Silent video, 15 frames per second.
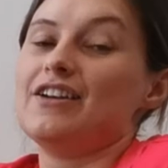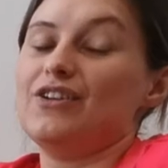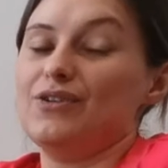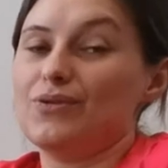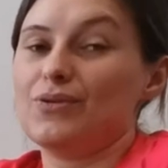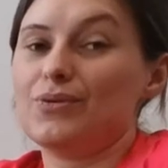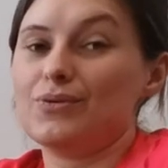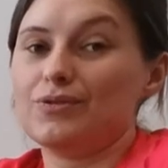you
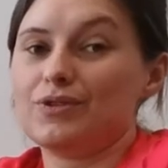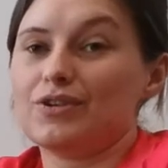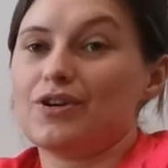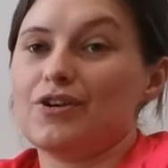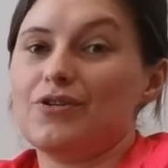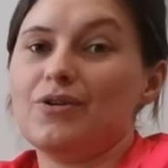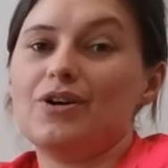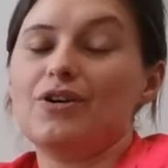
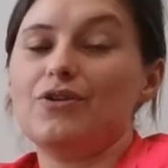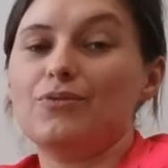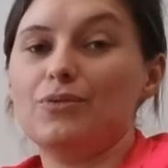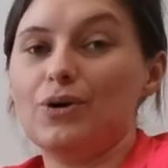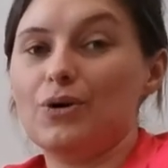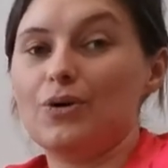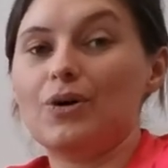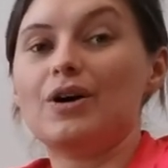also
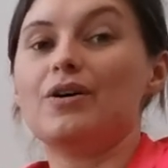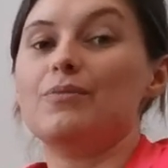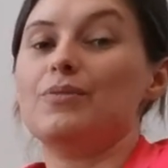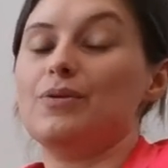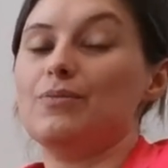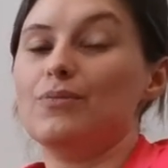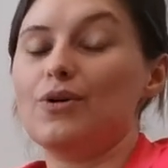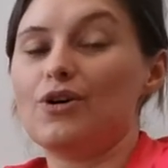will
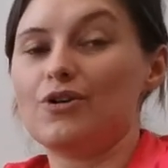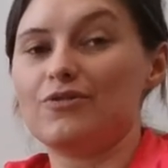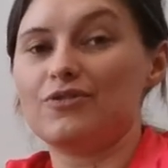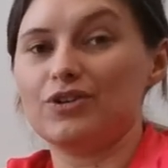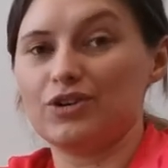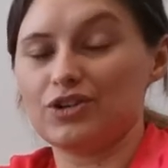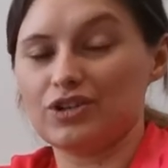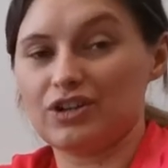be more
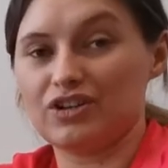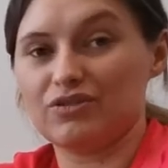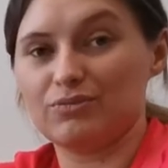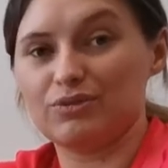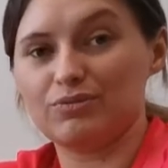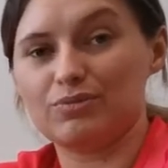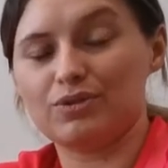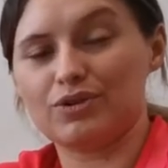functional and
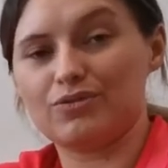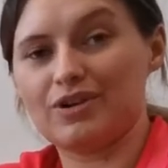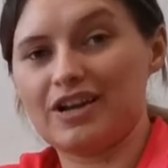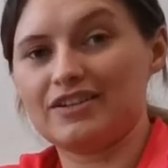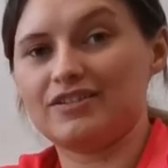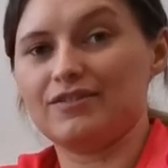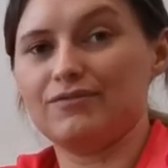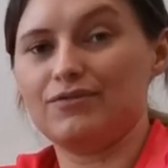be
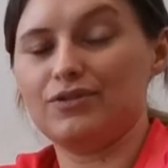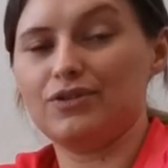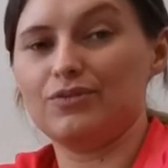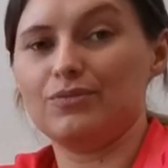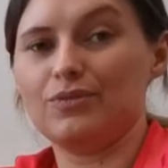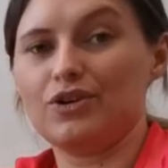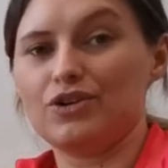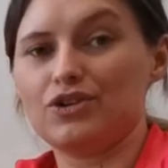progressing through
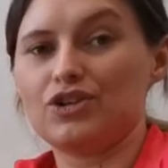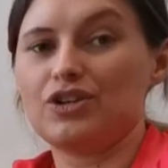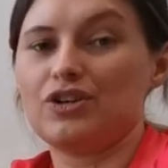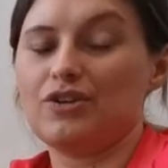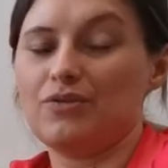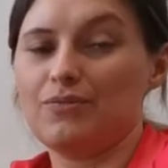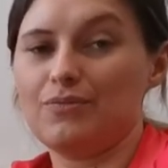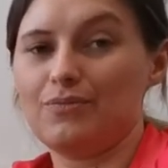much
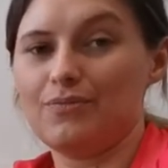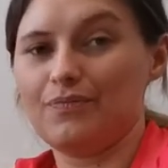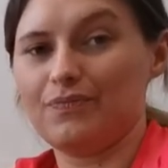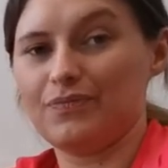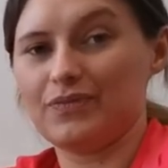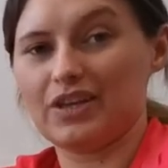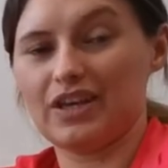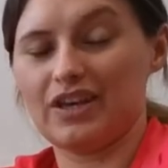
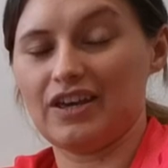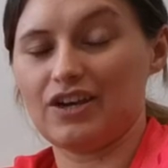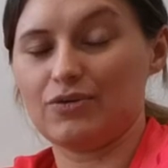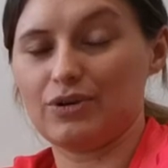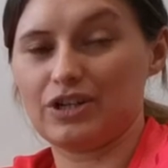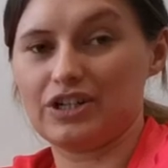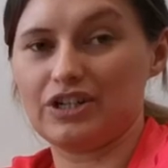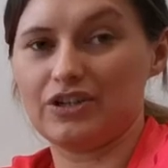
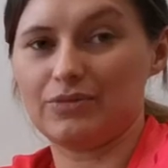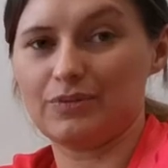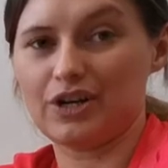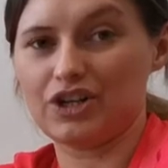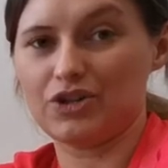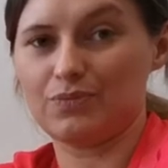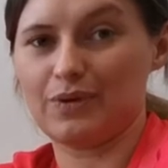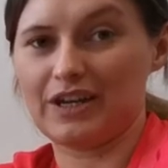quicker and
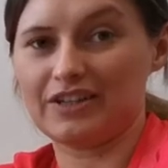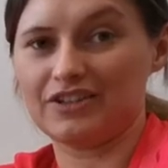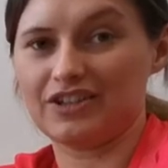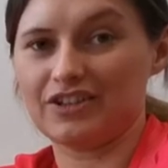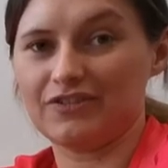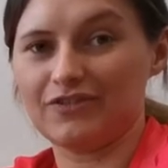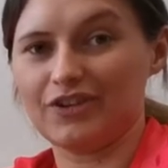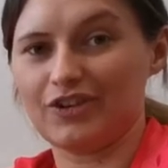much
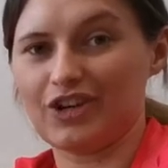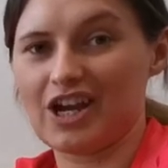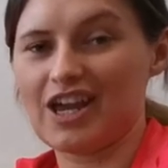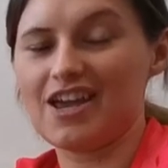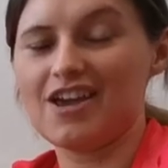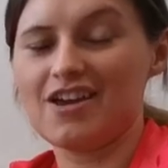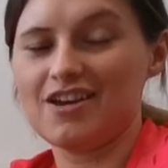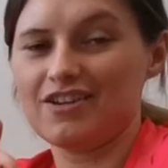better,
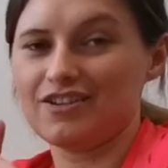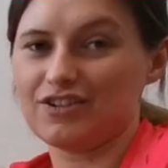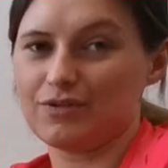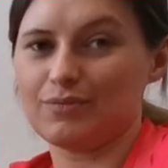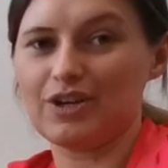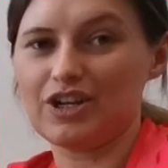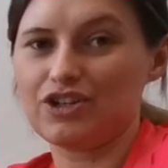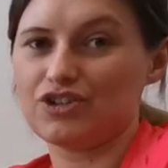okay? So
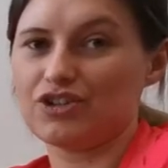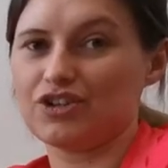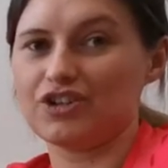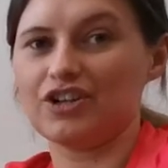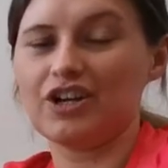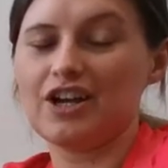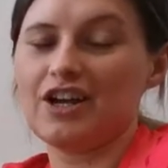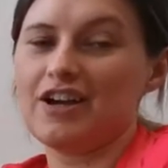make
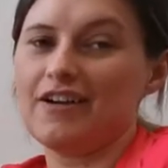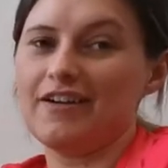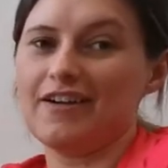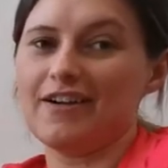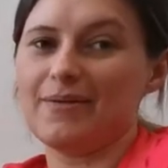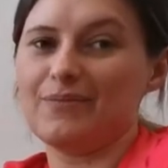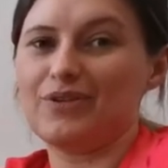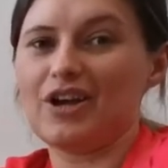sure
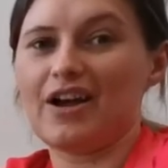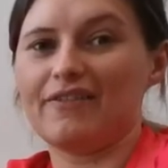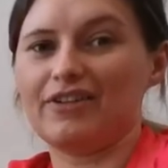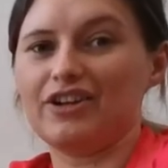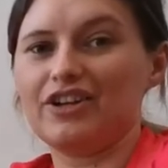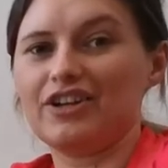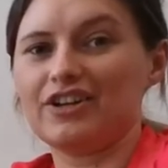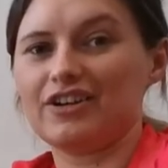you have a
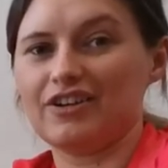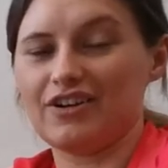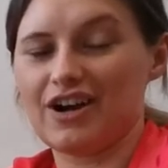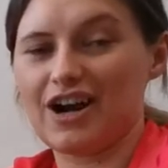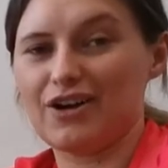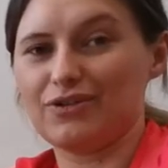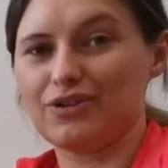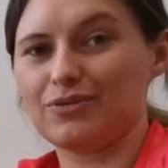look at
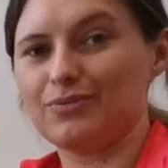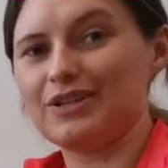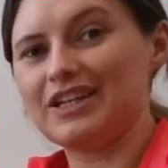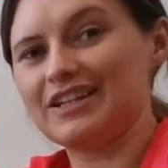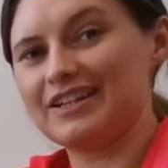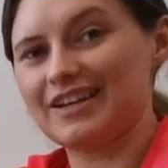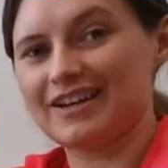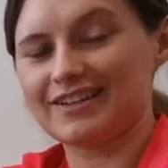how you
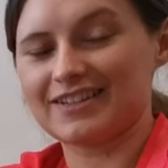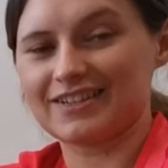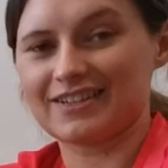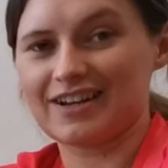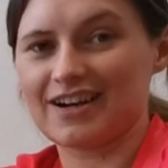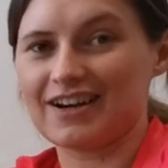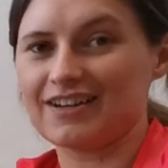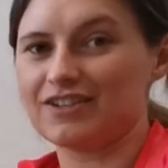complete the
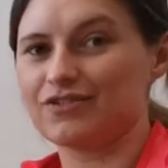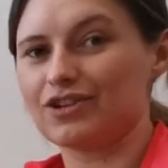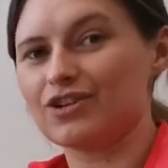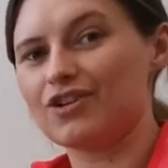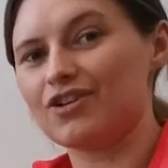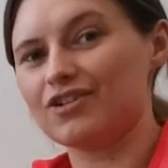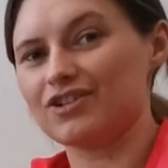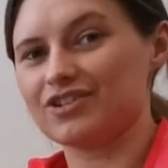exercise,
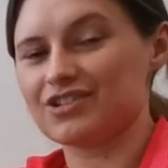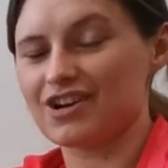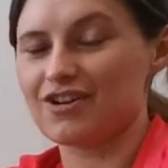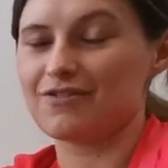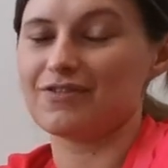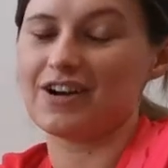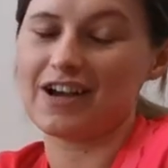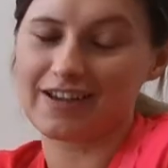record
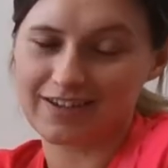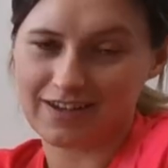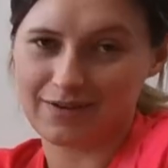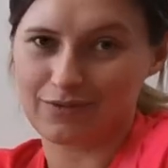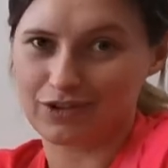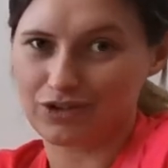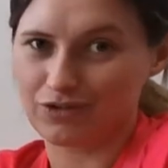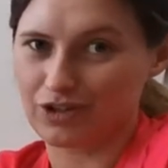yourself, ask
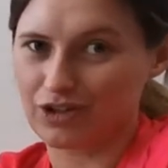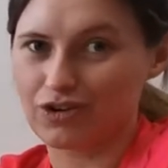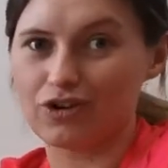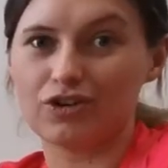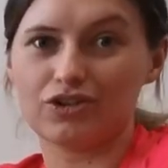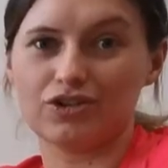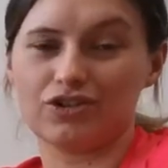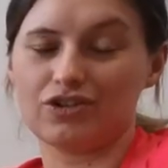someone to
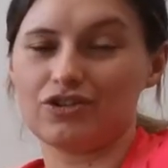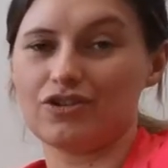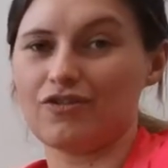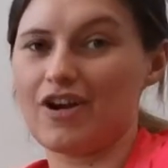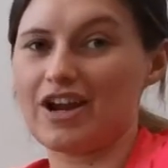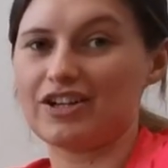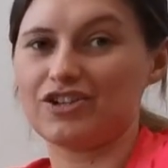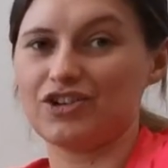record you and
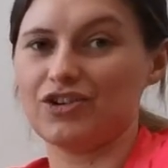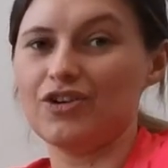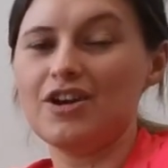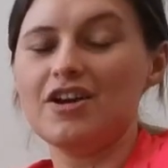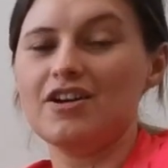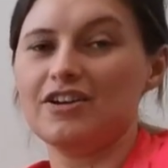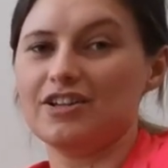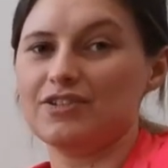correct you.
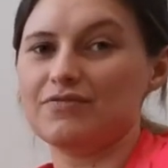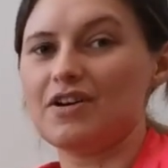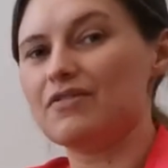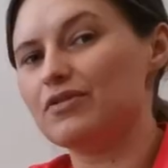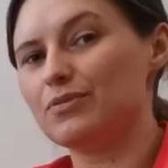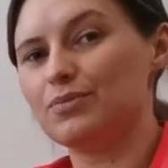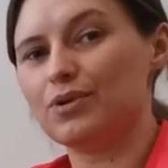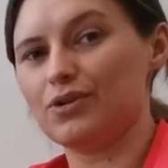It's
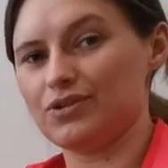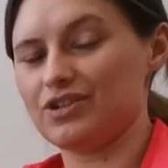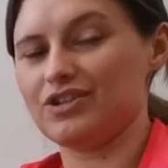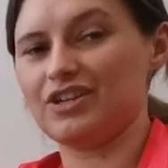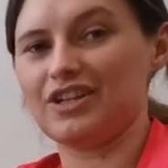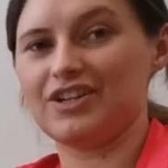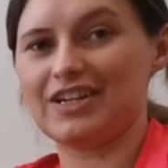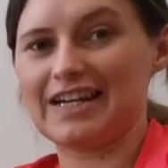very important
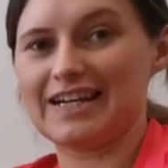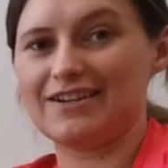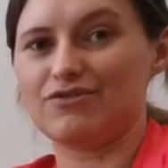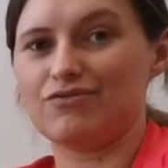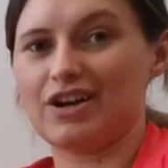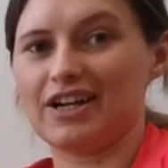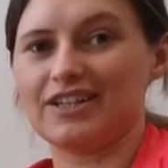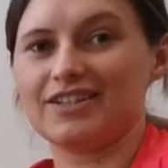that you get it
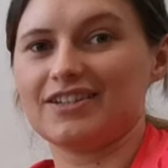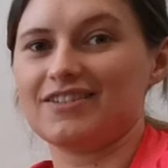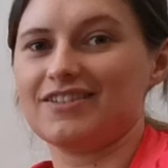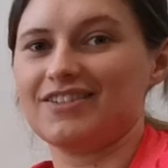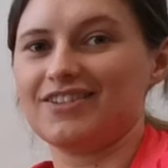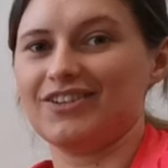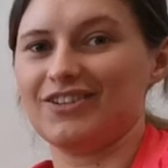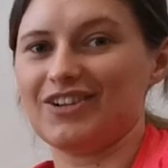right,
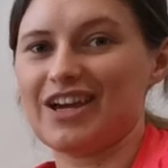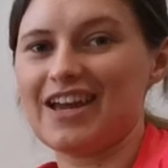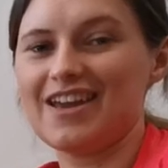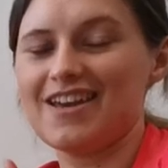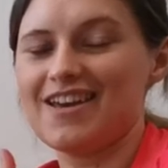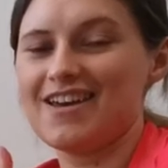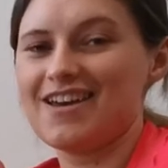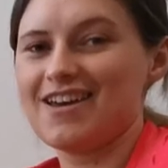okay?
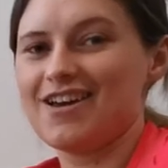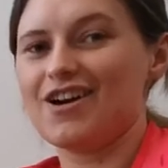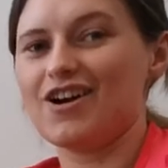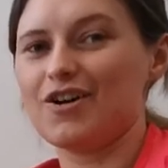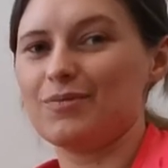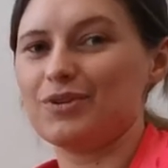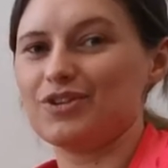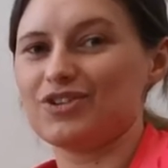
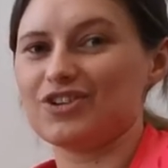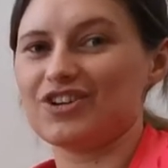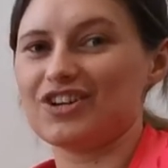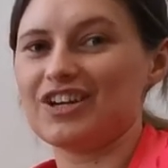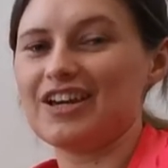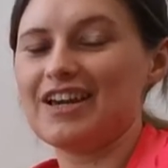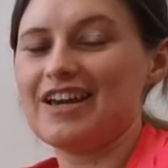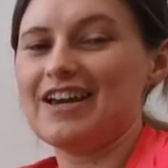Hope you
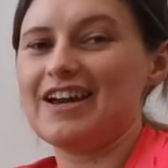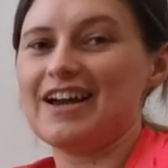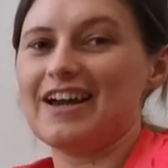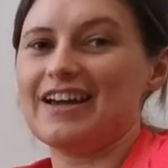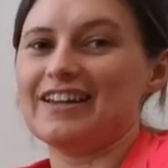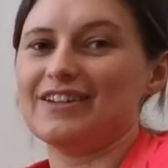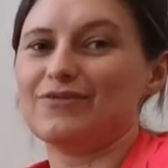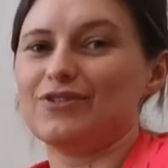enjoy,
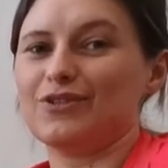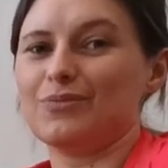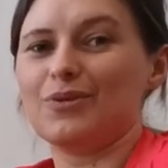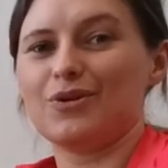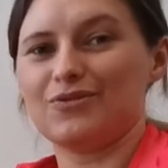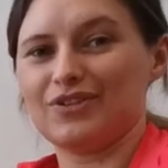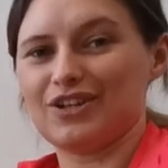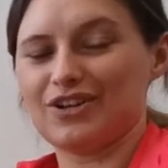and for
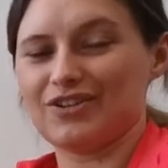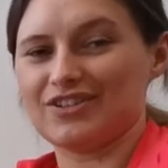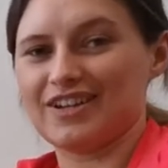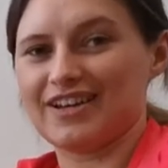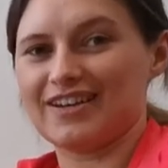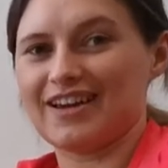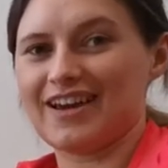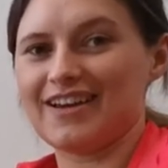more videos
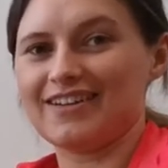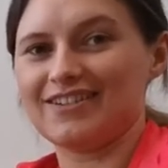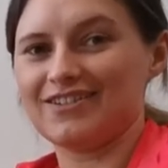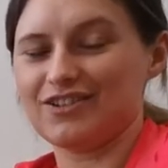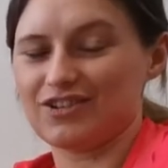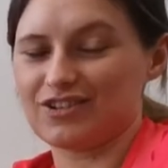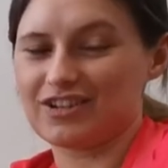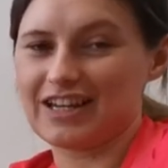like that,
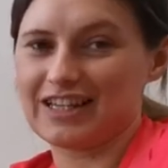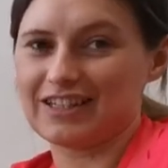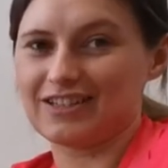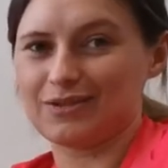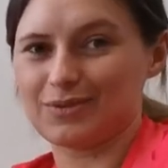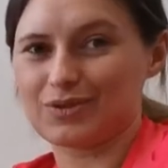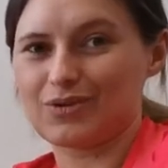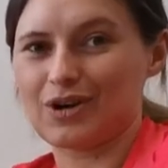just click the
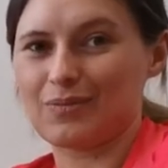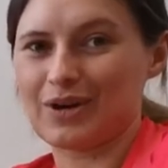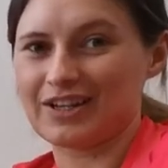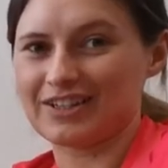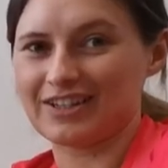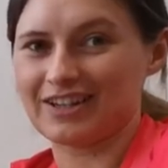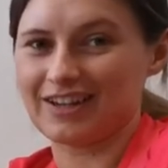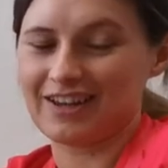subscribe
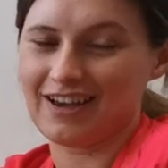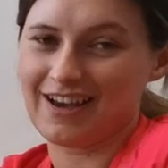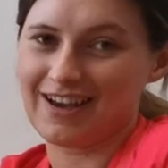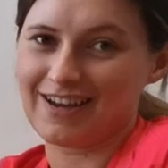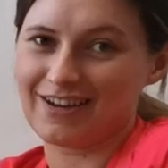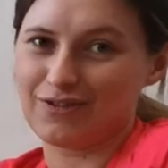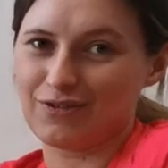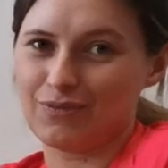button
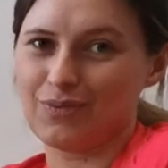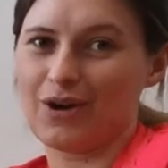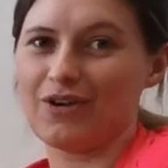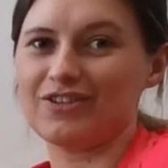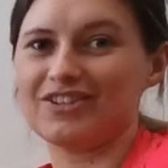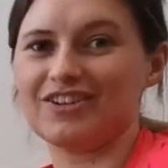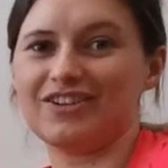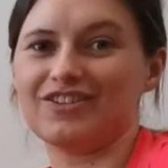and I'll be
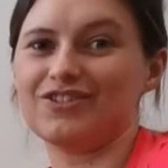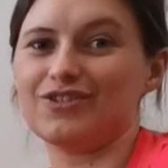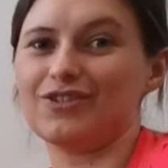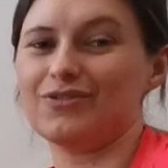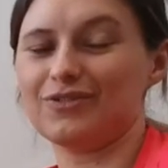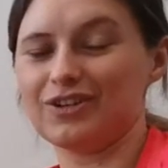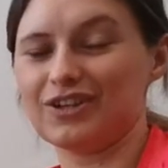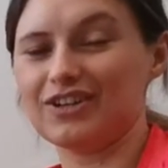posting stuff
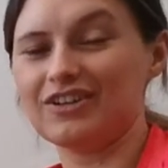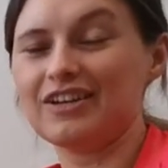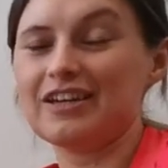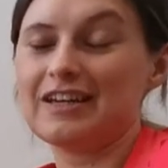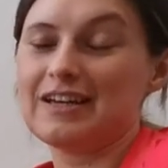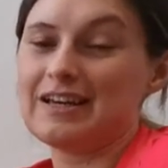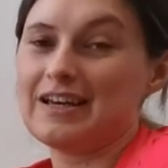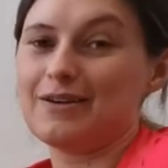for you
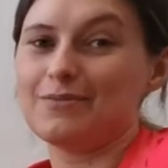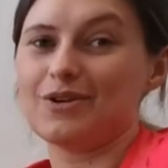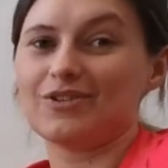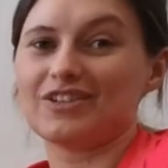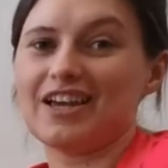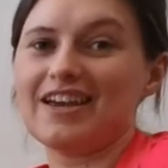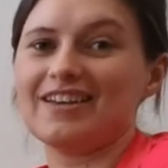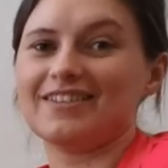
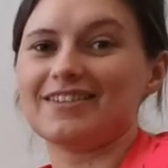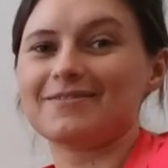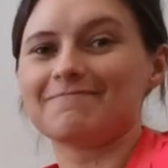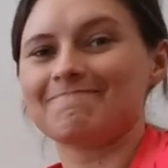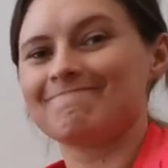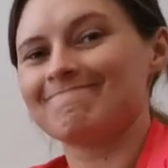most days.